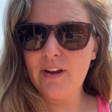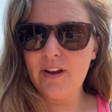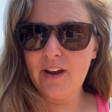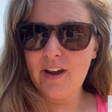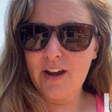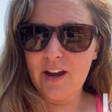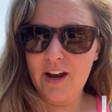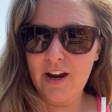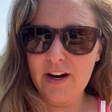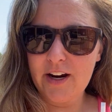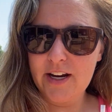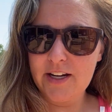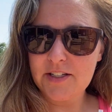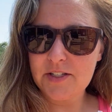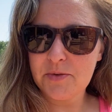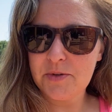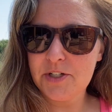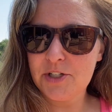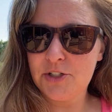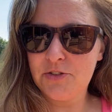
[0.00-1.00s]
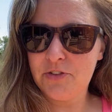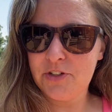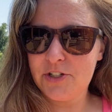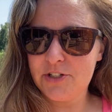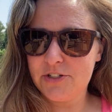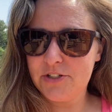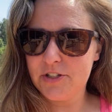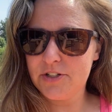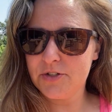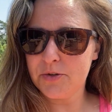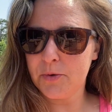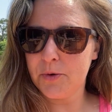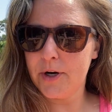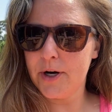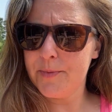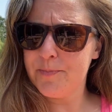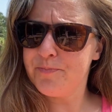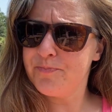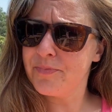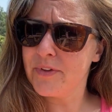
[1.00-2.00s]
All right, so we just finished the
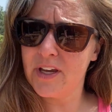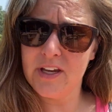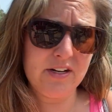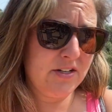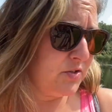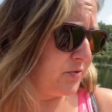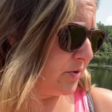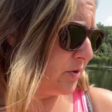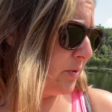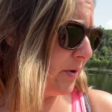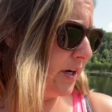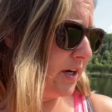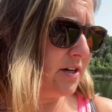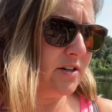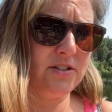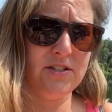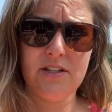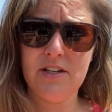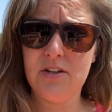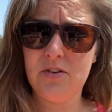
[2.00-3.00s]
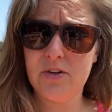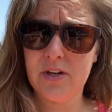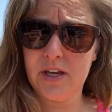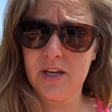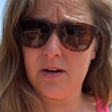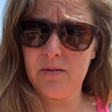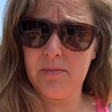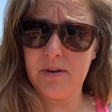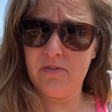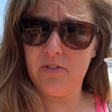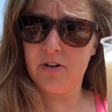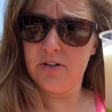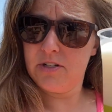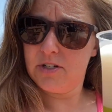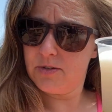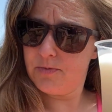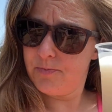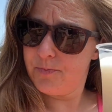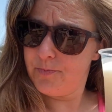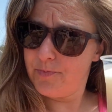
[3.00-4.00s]
tour. It is required so that you can get a
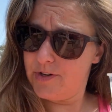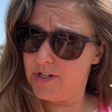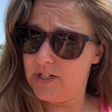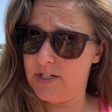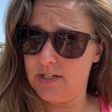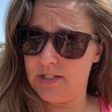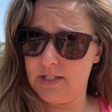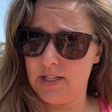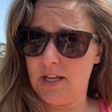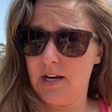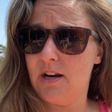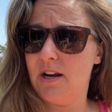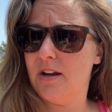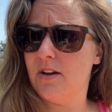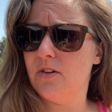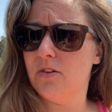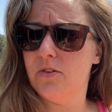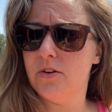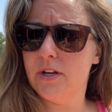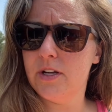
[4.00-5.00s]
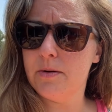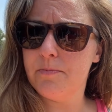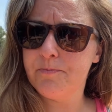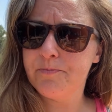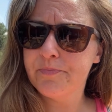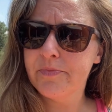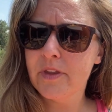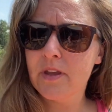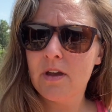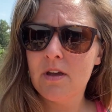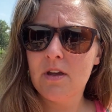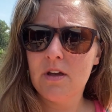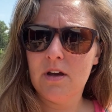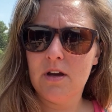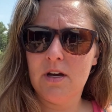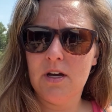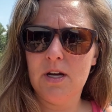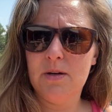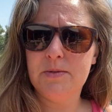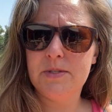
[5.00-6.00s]
beverage, which is then included.
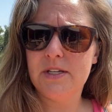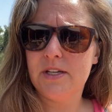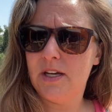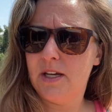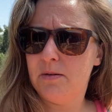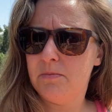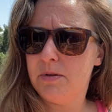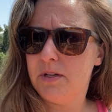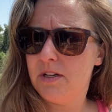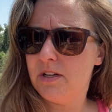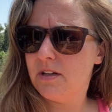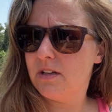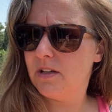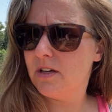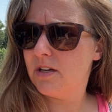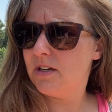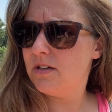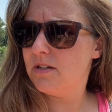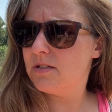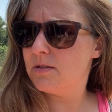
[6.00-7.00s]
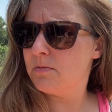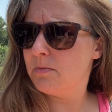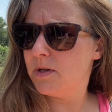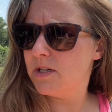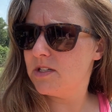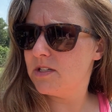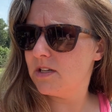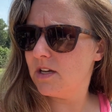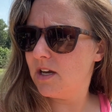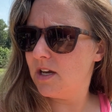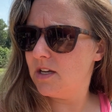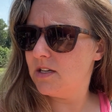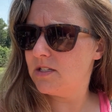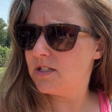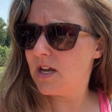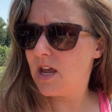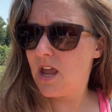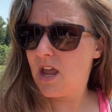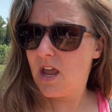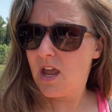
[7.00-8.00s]
So they had Pina Coladas, mudslides,
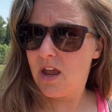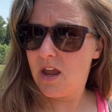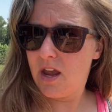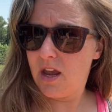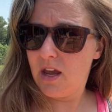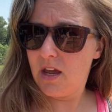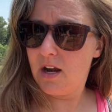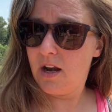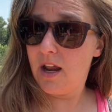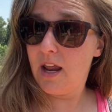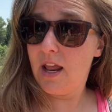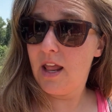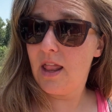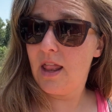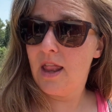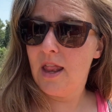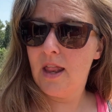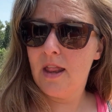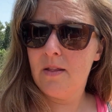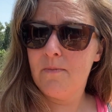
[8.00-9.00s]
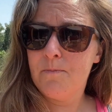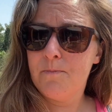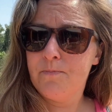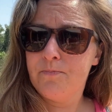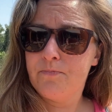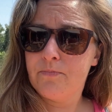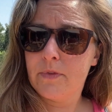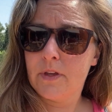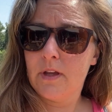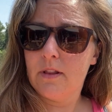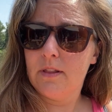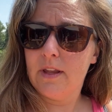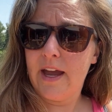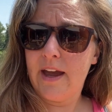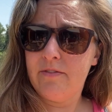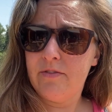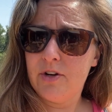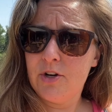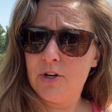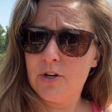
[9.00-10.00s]
and a
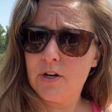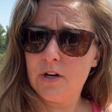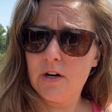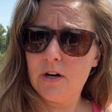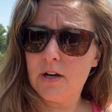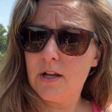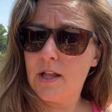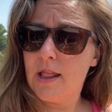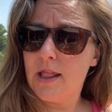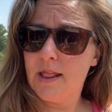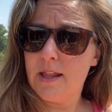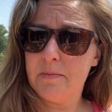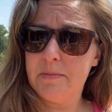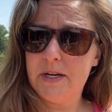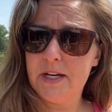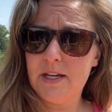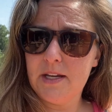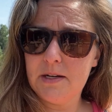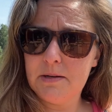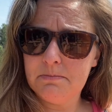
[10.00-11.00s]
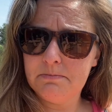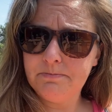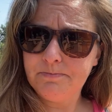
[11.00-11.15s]
lavender lemonade.